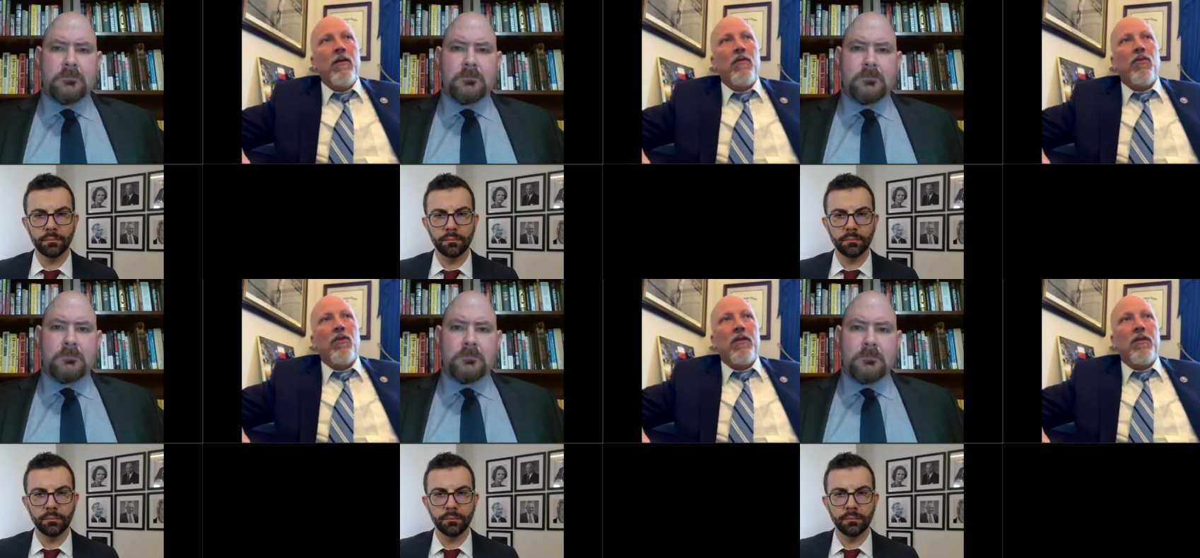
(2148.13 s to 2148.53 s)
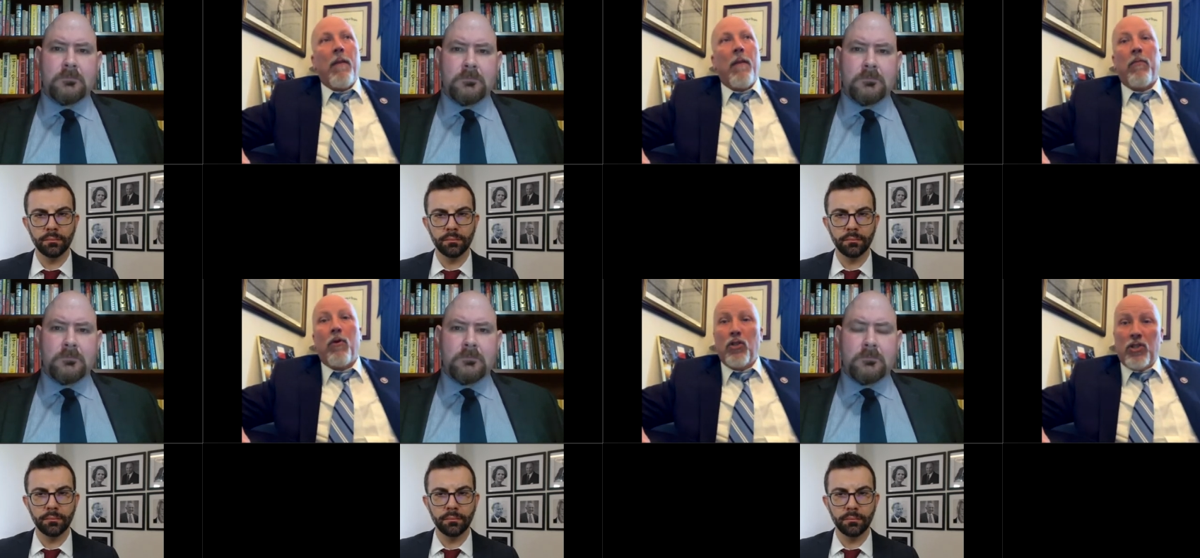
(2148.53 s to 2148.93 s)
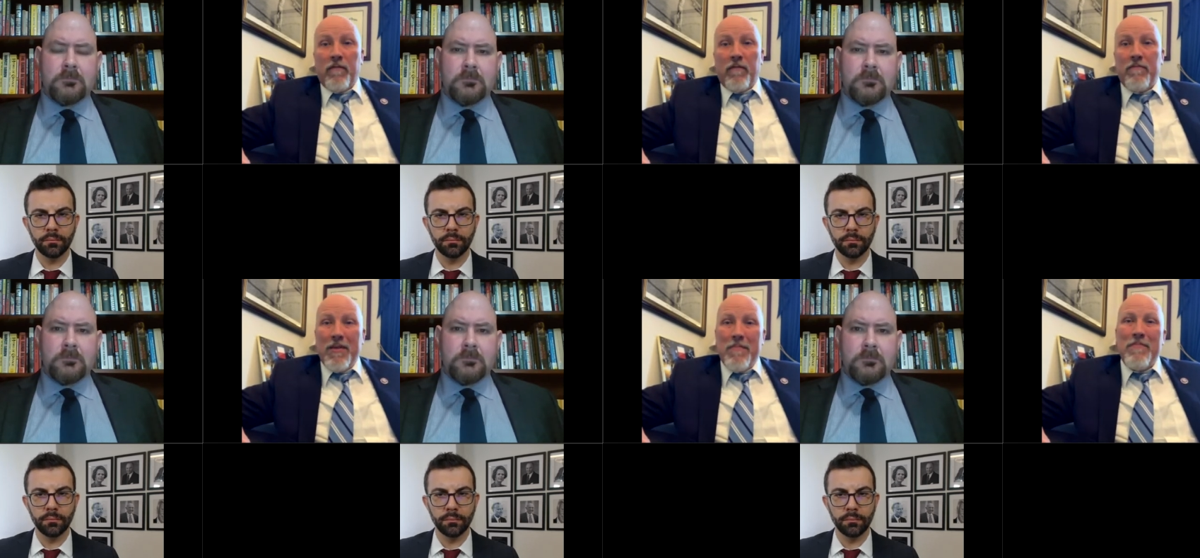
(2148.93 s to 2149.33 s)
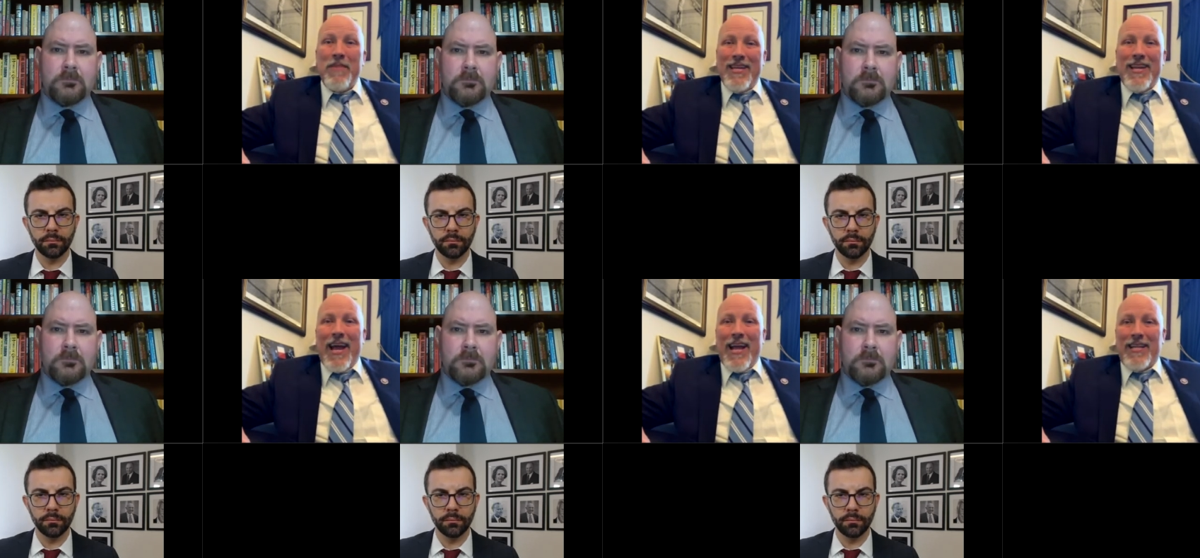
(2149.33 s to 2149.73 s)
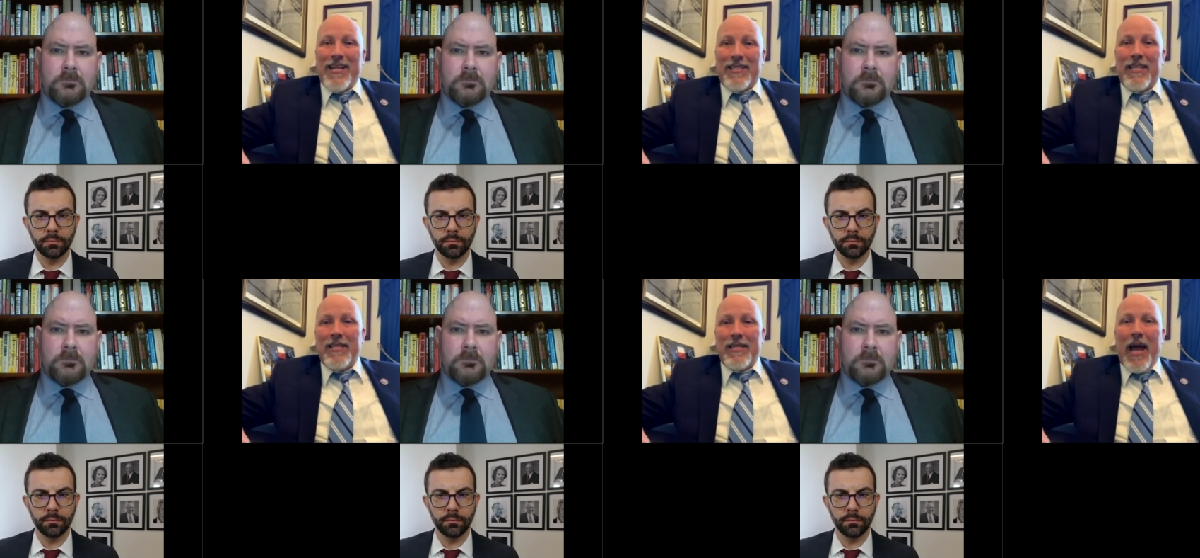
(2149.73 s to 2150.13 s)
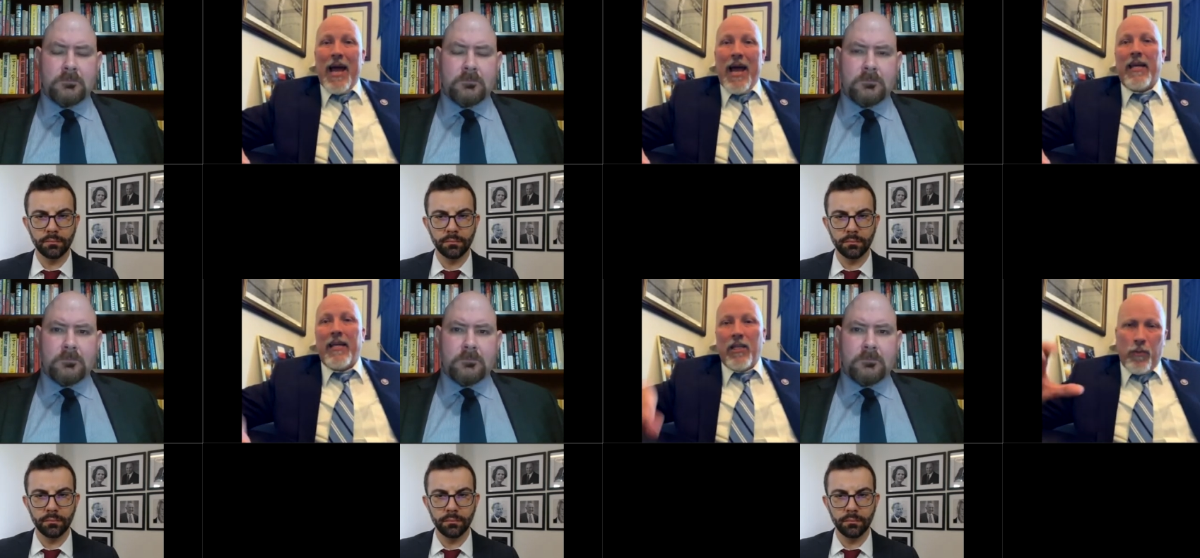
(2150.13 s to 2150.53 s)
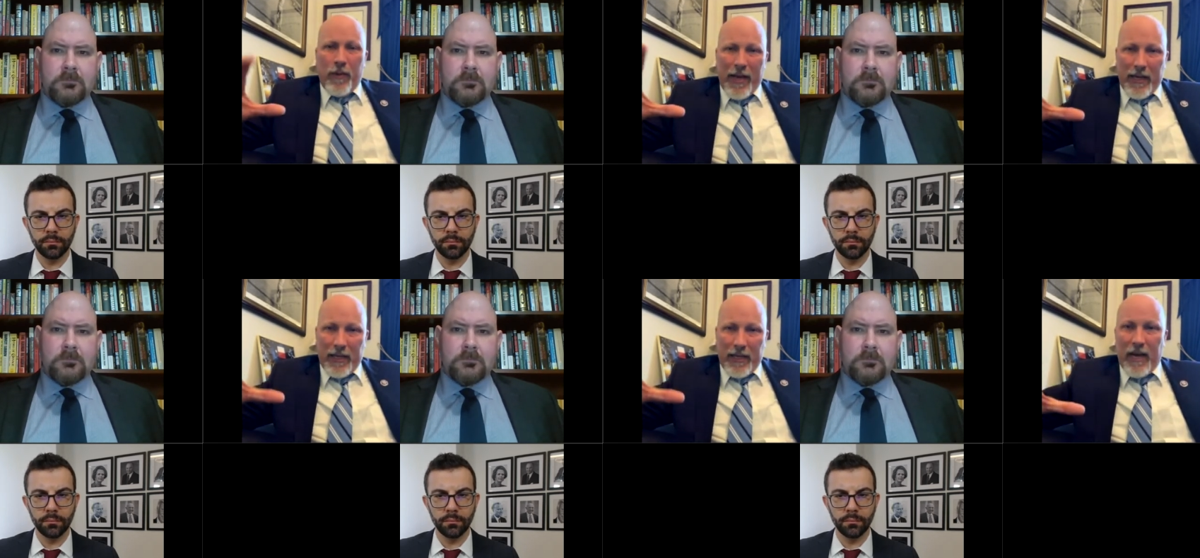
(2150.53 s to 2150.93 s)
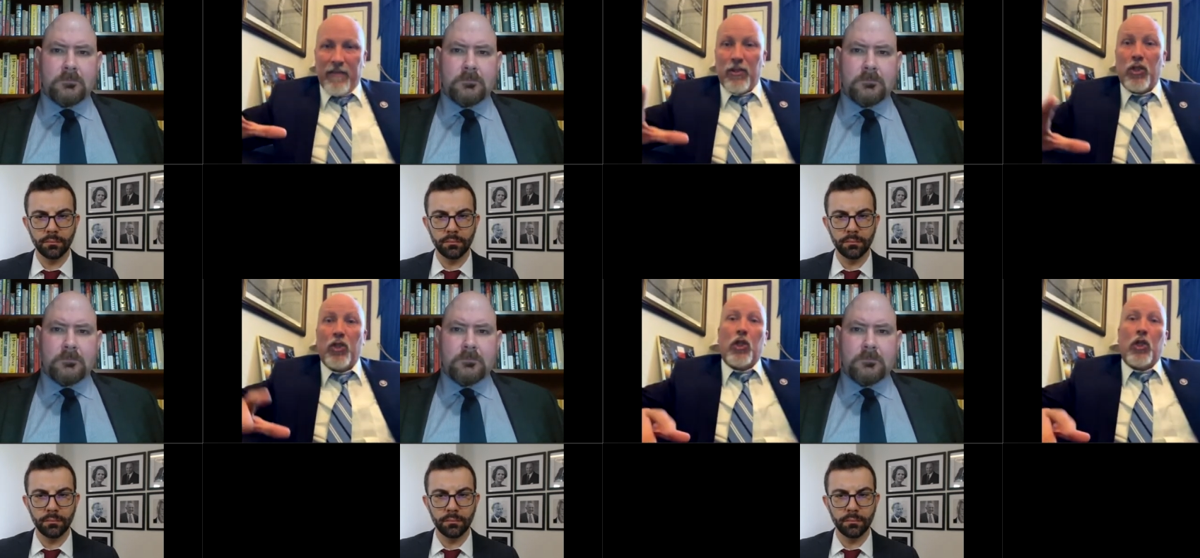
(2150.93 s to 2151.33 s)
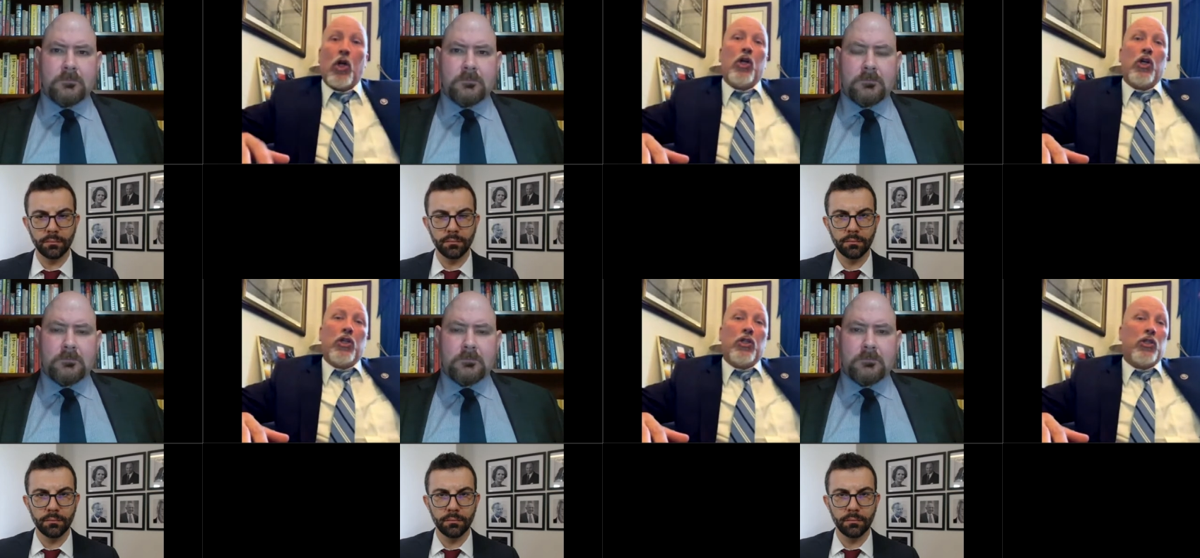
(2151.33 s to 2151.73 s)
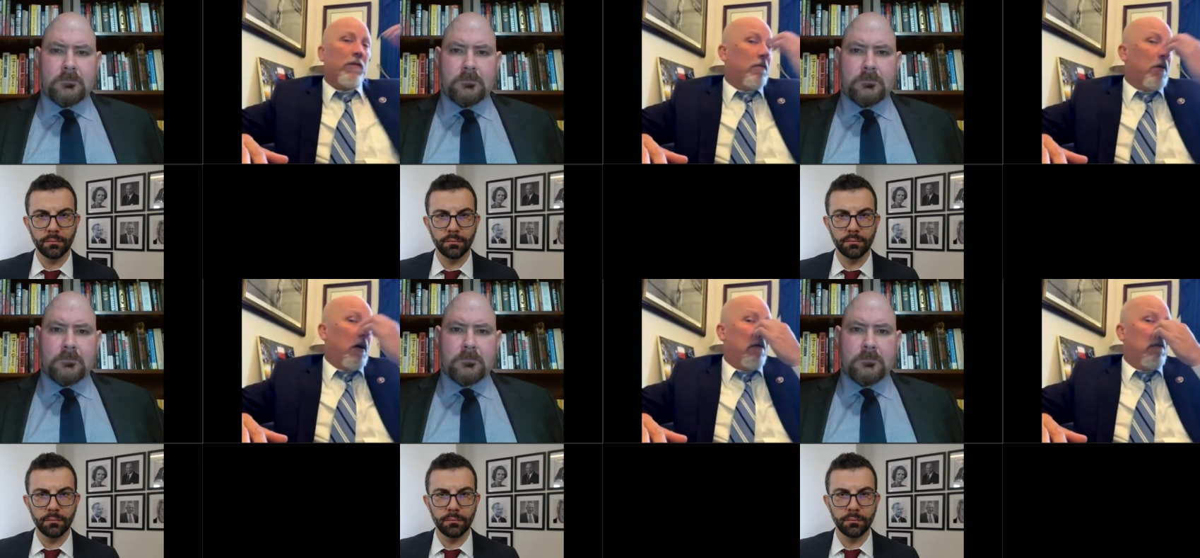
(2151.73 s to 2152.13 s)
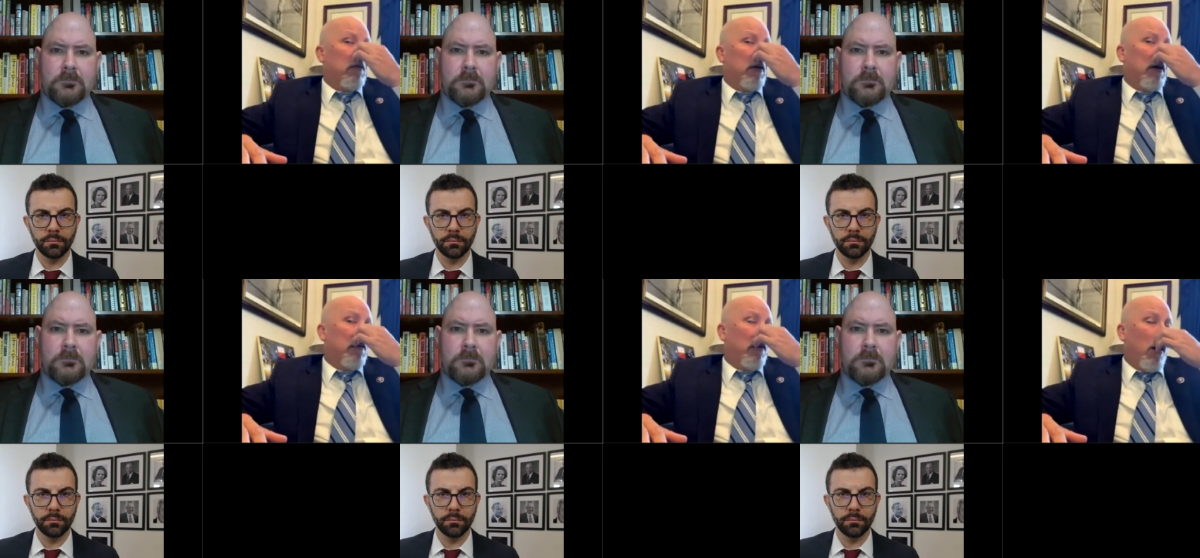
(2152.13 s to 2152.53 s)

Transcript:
Speaker 1: The numbers of the mid 1990s, we had kind of a surge of, of, uh,